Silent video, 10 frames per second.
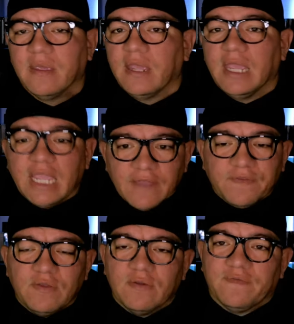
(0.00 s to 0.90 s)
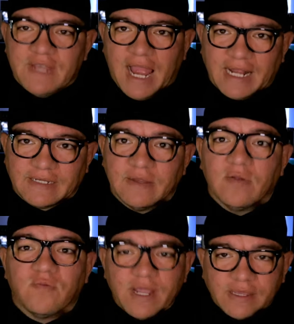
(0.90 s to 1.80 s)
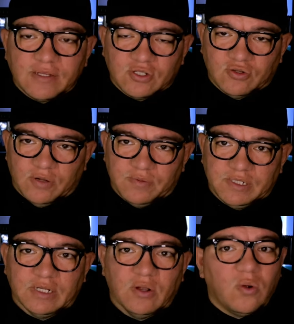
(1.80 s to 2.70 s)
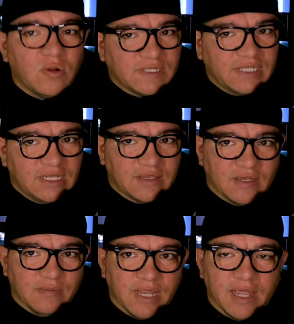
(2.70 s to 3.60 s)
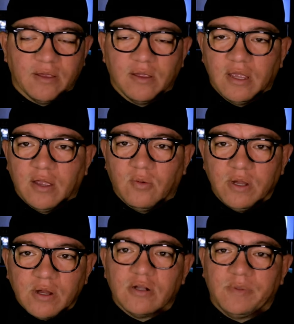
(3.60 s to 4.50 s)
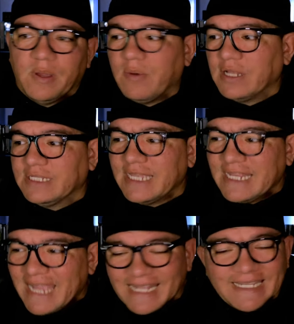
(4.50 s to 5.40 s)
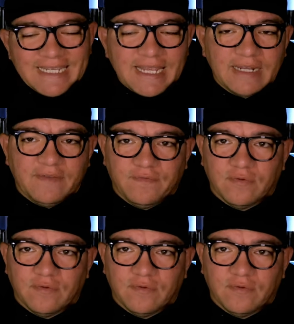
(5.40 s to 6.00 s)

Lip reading: If you have not read the description or seen the thumbnail, we are going to be watching the 1994